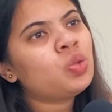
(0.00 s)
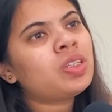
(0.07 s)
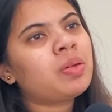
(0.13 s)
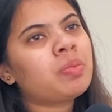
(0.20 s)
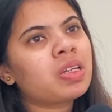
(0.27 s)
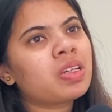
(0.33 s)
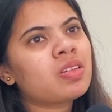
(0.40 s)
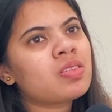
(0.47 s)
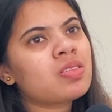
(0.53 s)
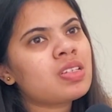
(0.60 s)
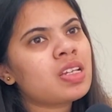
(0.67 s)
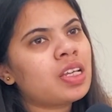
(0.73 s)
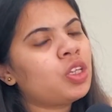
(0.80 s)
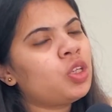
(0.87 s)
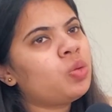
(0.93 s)
chemicals
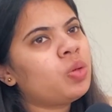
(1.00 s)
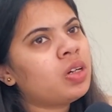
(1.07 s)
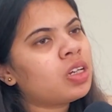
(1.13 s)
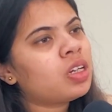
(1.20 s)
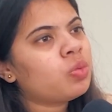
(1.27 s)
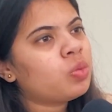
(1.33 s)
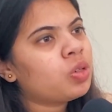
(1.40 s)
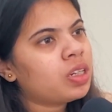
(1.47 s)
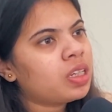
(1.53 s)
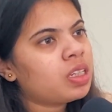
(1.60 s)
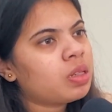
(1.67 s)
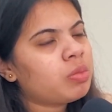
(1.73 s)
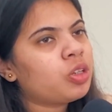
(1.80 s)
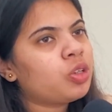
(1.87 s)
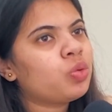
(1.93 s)
like you are converting
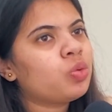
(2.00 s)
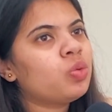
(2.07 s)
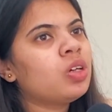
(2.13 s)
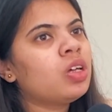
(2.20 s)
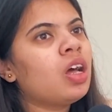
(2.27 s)
them into,